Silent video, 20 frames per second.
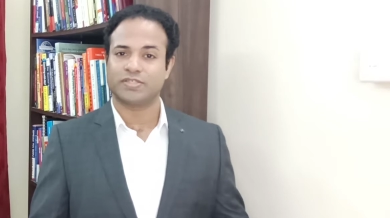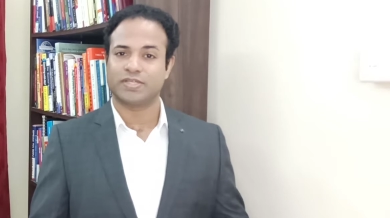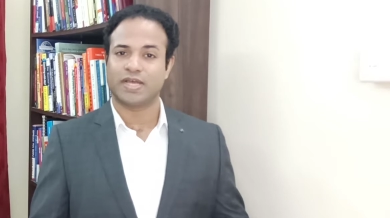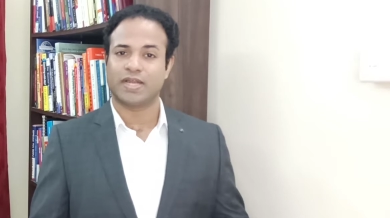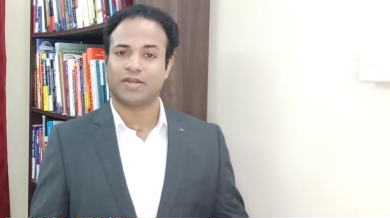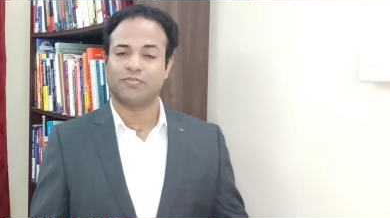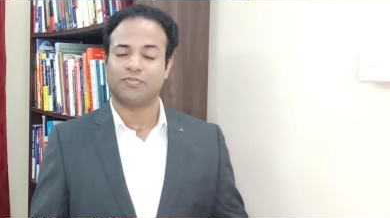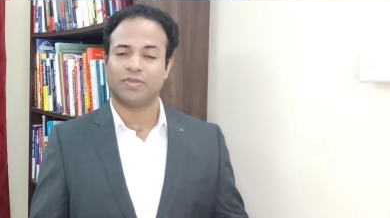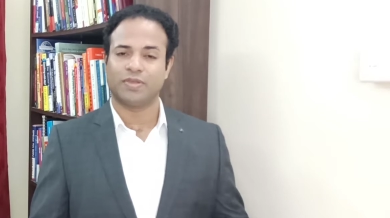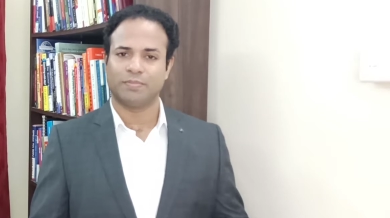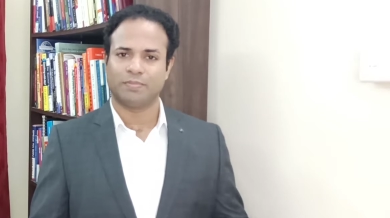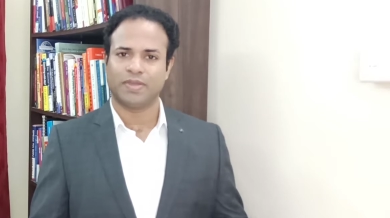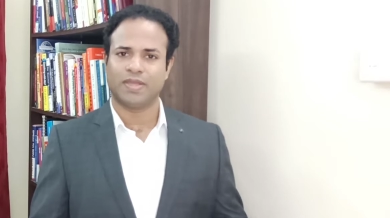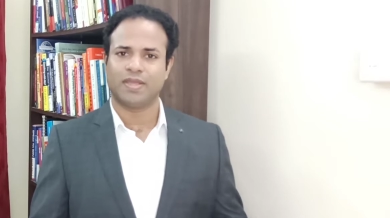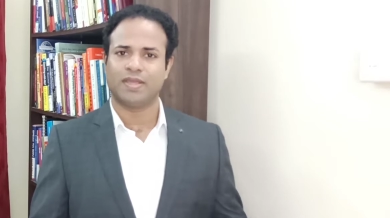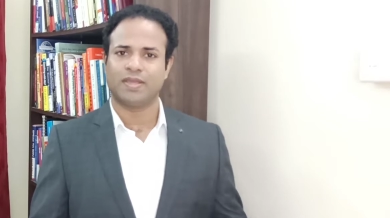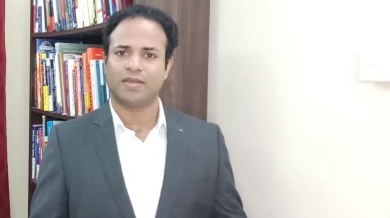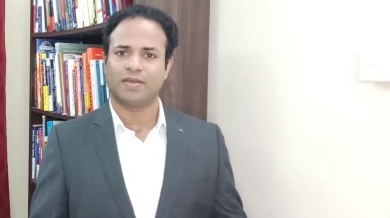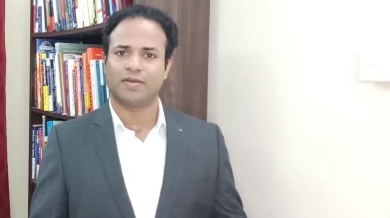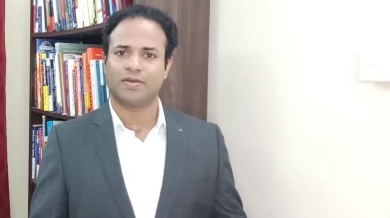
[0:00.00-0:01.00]
that we
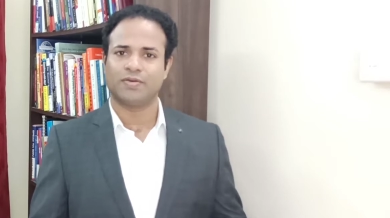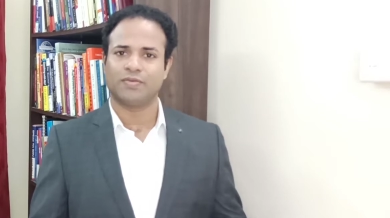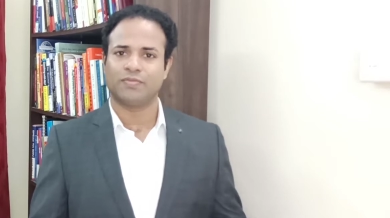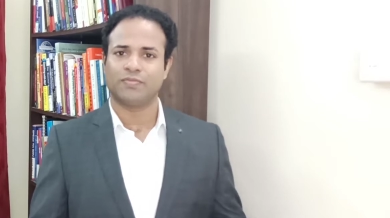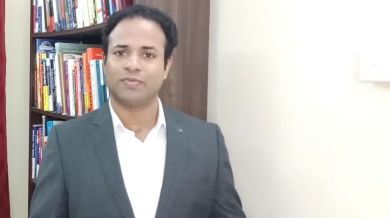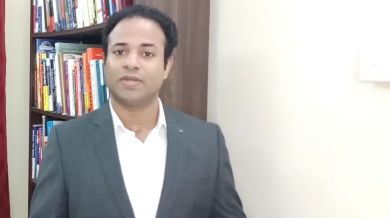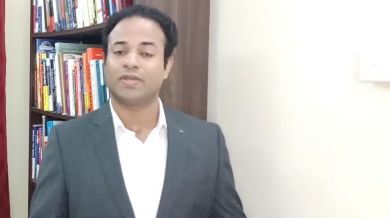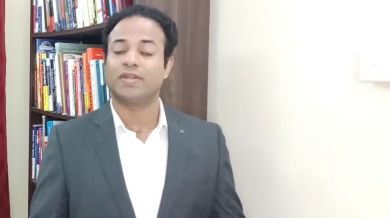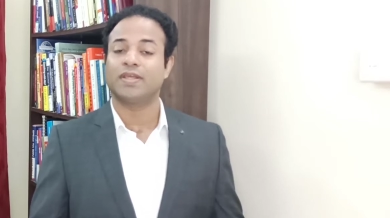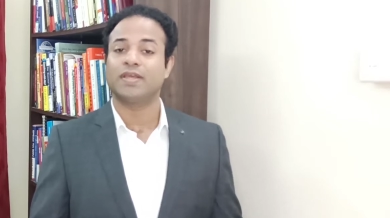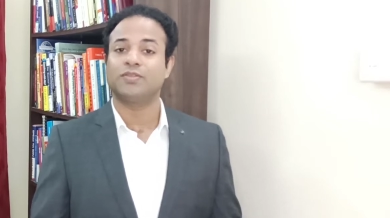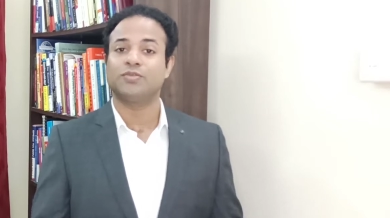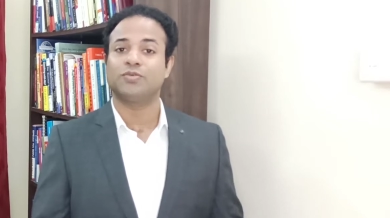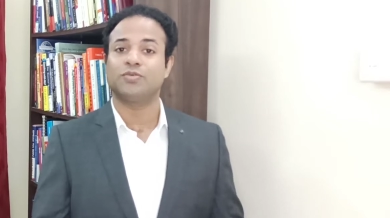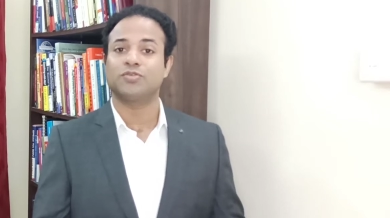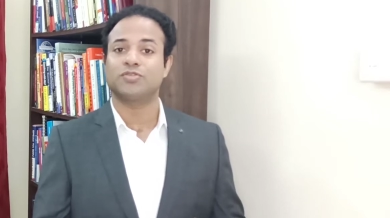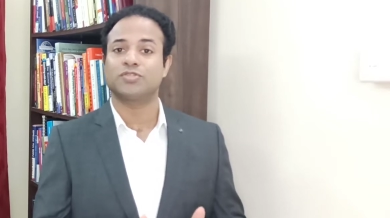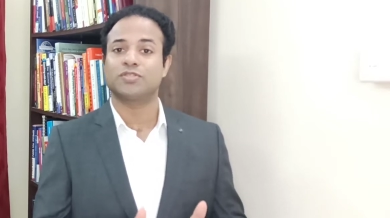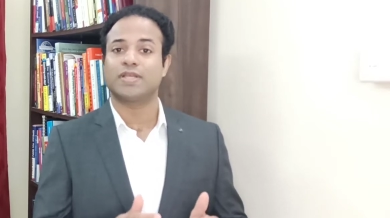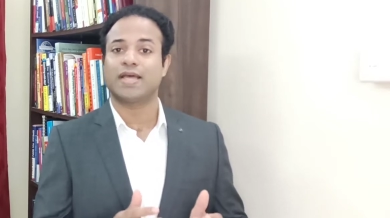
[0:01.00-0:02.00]
take
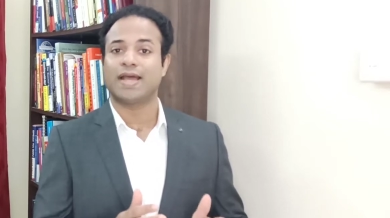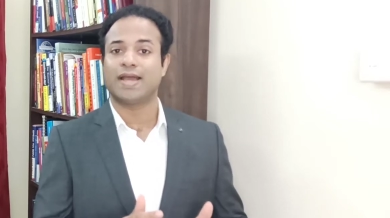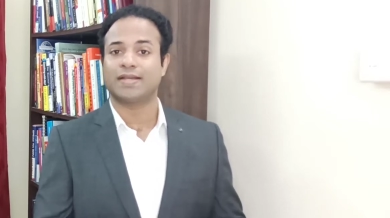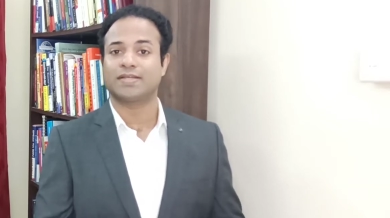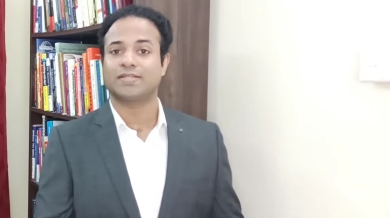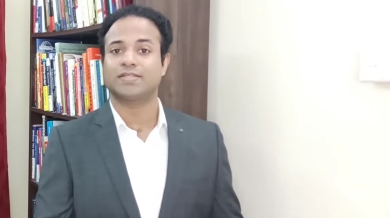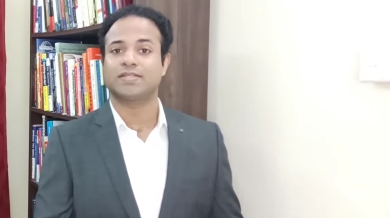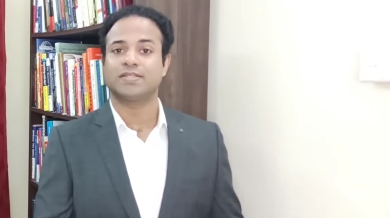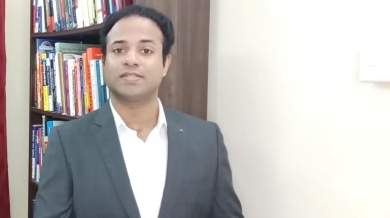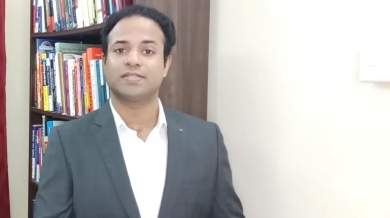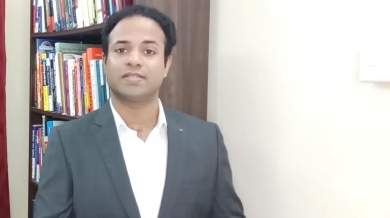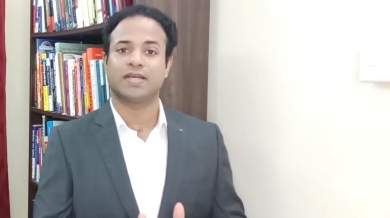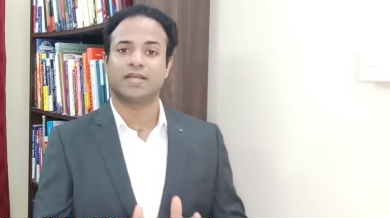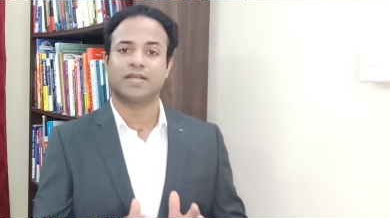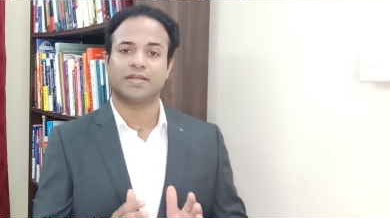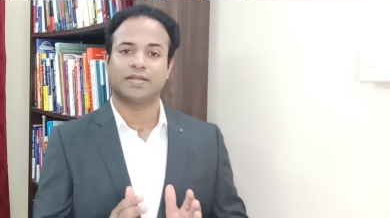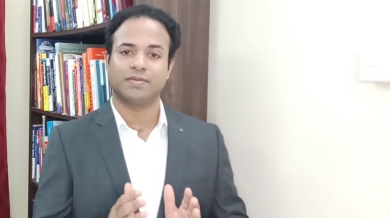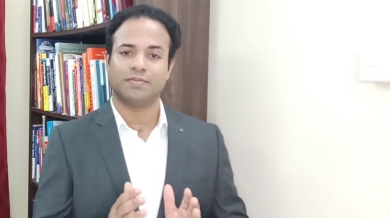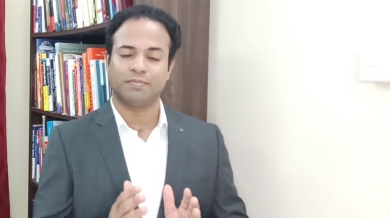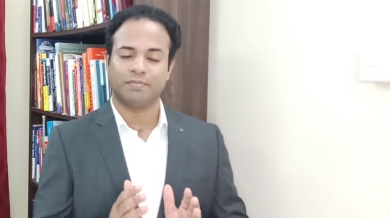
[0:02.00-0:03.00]
those actions
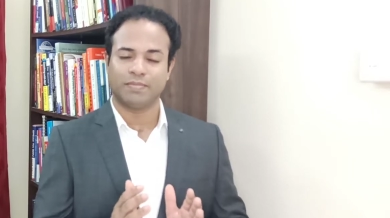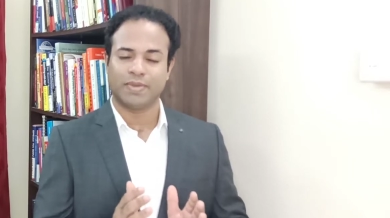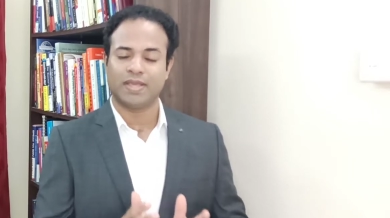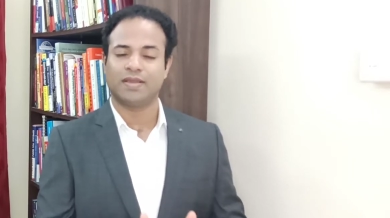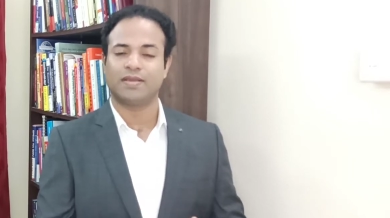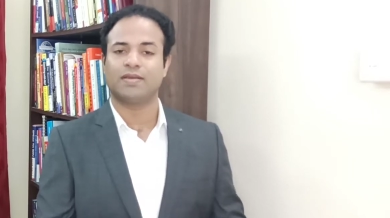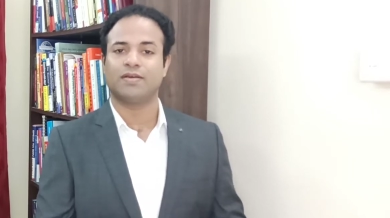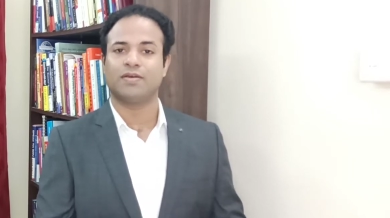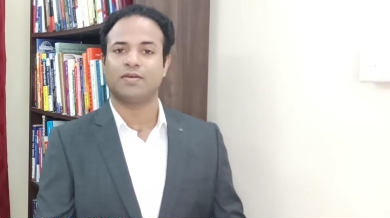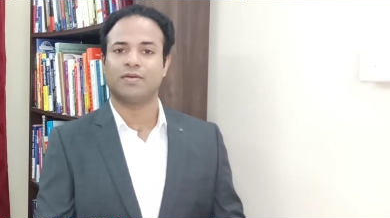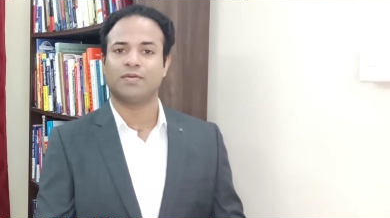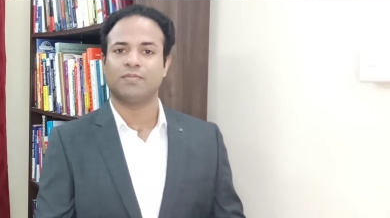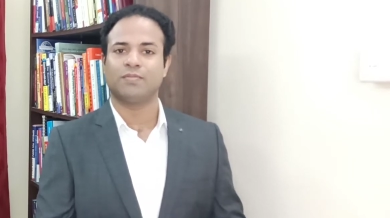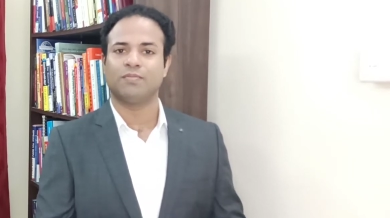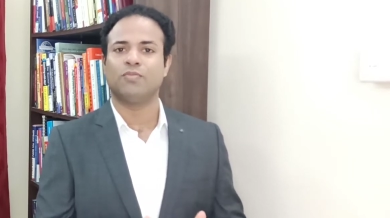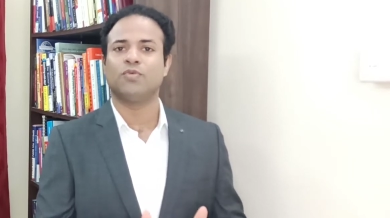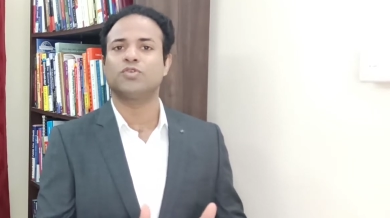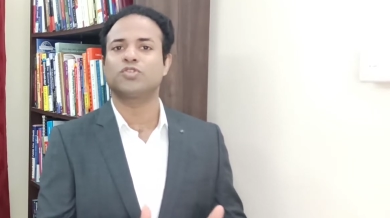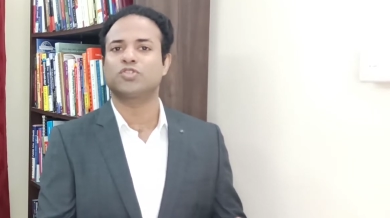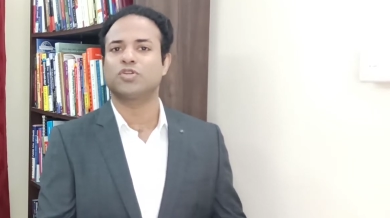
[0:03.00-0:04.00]
and make
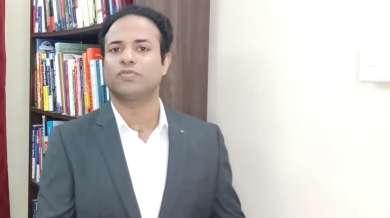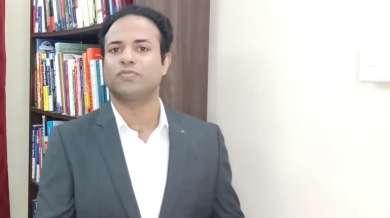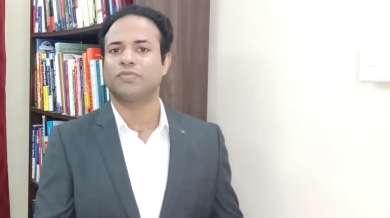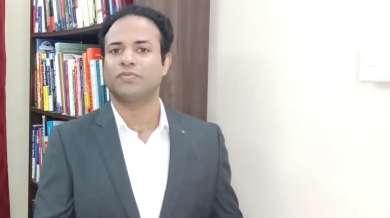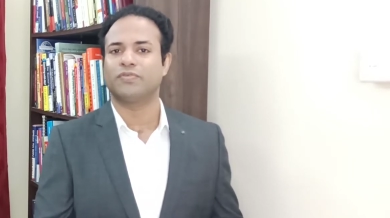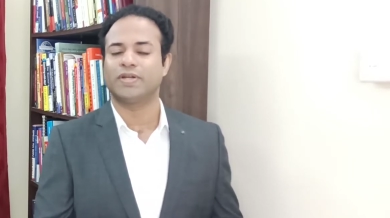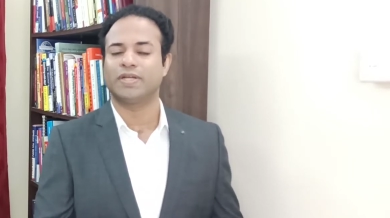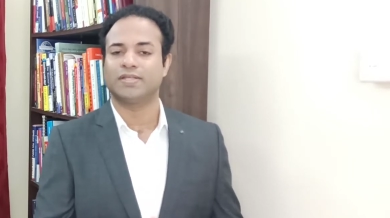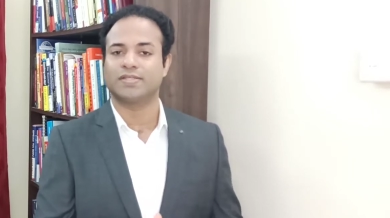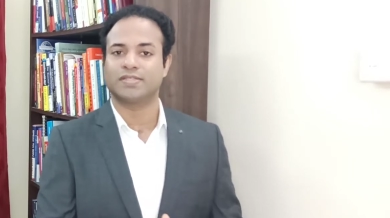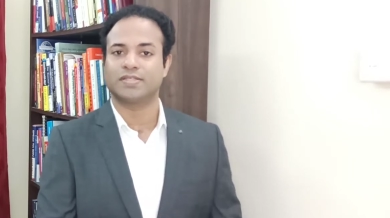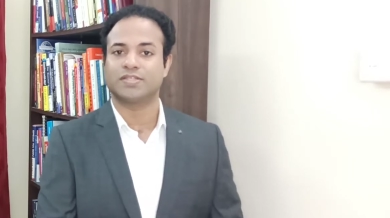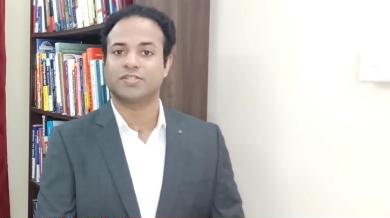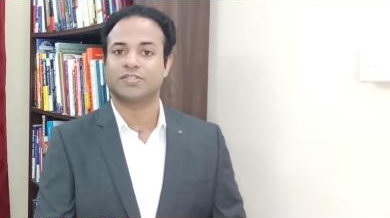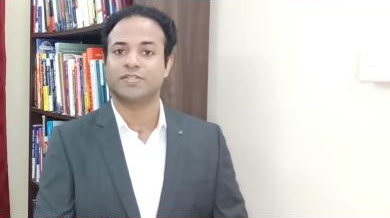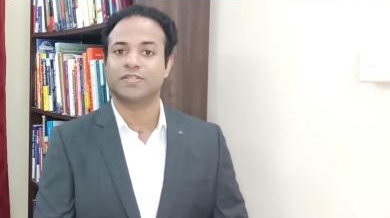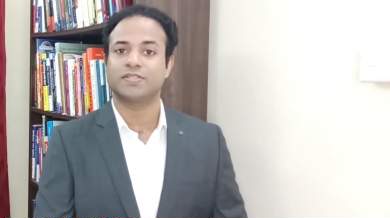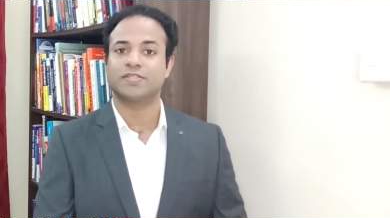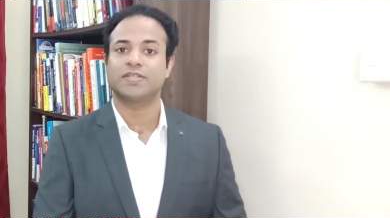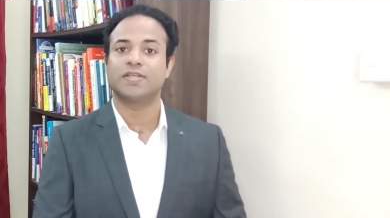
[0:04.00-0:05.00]
most of our
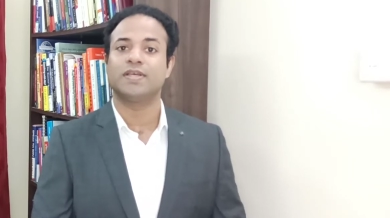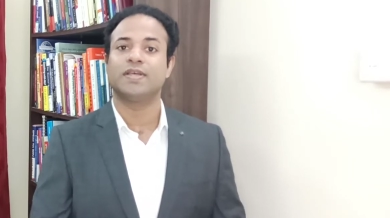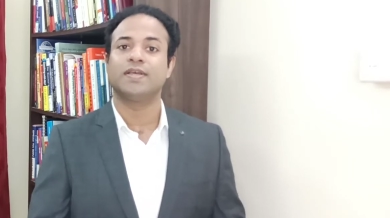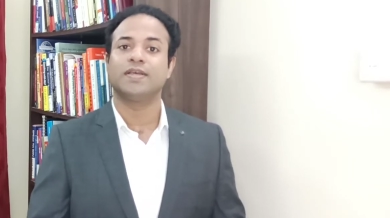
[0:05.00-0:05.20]
decisions